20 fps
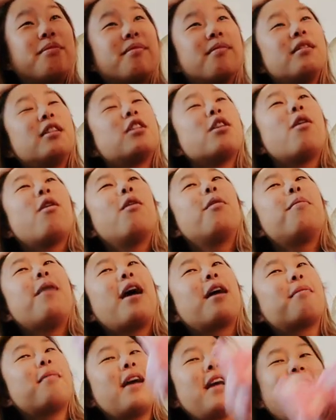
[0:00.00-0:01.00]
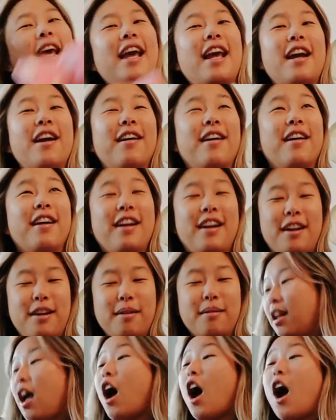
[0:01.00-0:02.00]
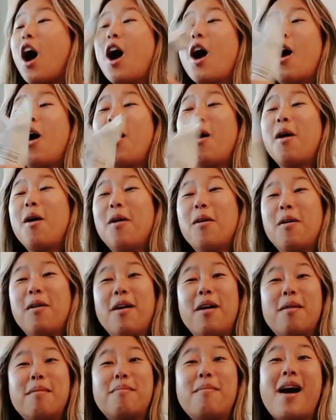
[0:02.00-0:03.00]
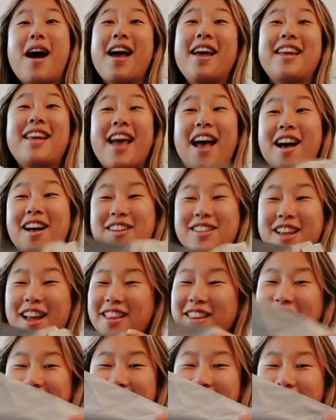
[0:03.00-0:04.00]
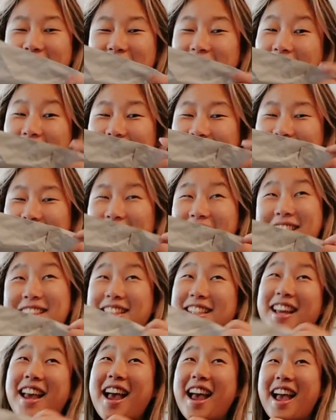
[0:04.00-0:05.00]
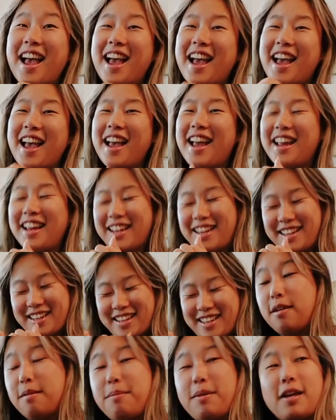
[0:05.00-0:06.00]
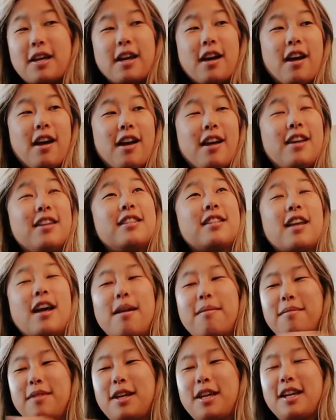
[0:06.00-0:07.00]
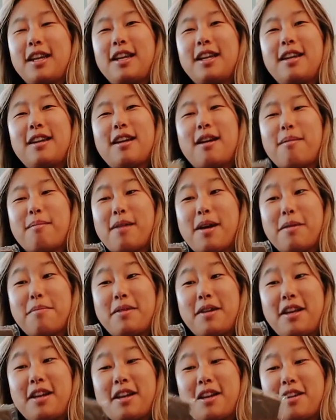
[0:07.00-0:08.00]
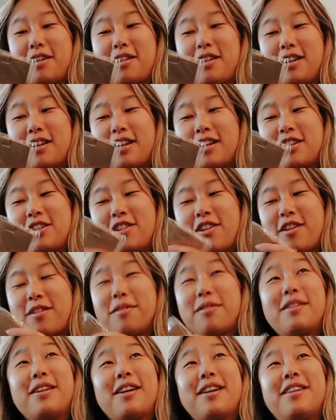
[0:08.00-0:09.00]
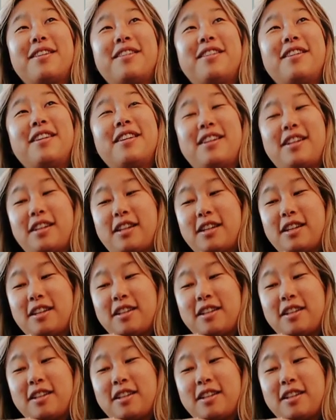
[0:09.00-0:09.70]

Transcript: to ah, hold back my hair. Oh, my gals on the go luggage tag because I'm getting, I might be getting luggage. I don't know. Yeah, you will as